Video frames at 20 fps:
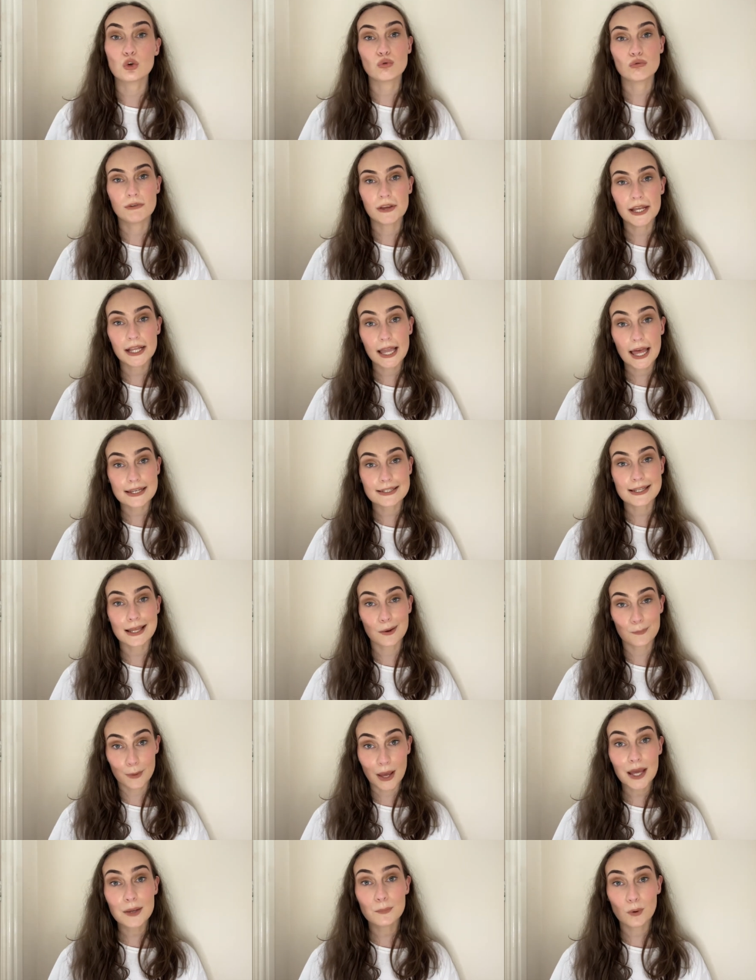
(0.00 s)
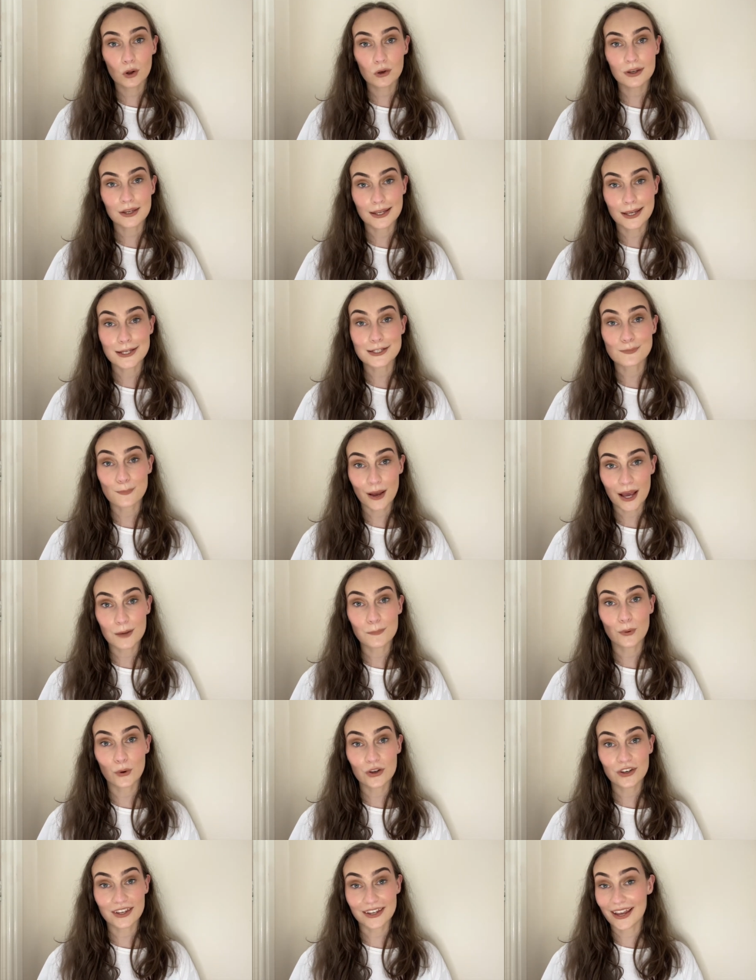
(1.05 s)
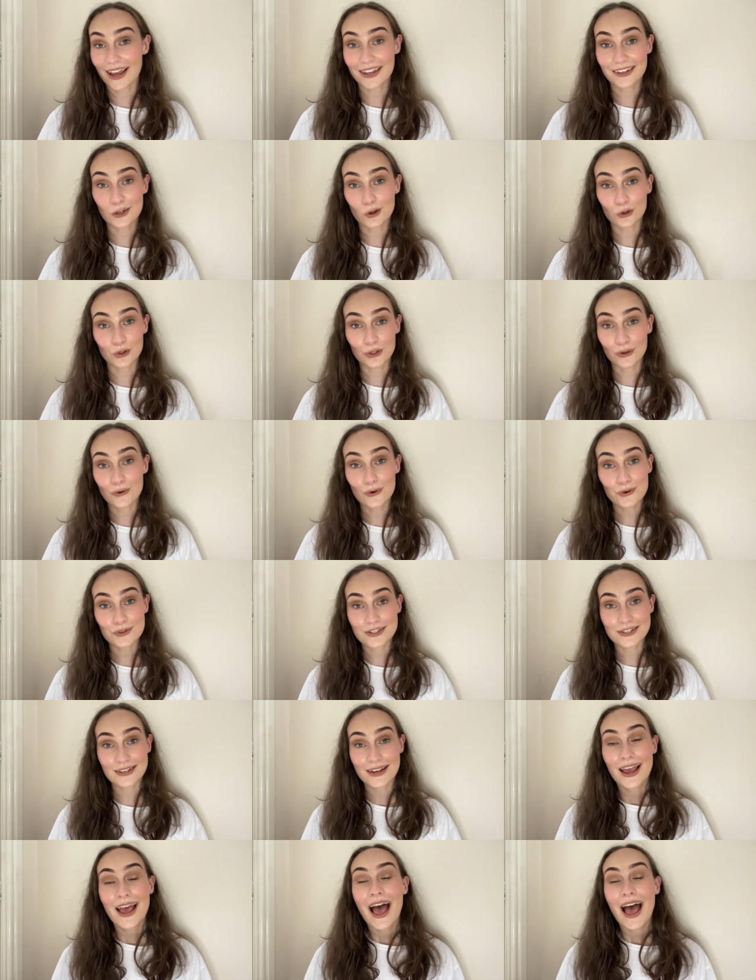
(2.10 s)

realise that my body is my body and not yours.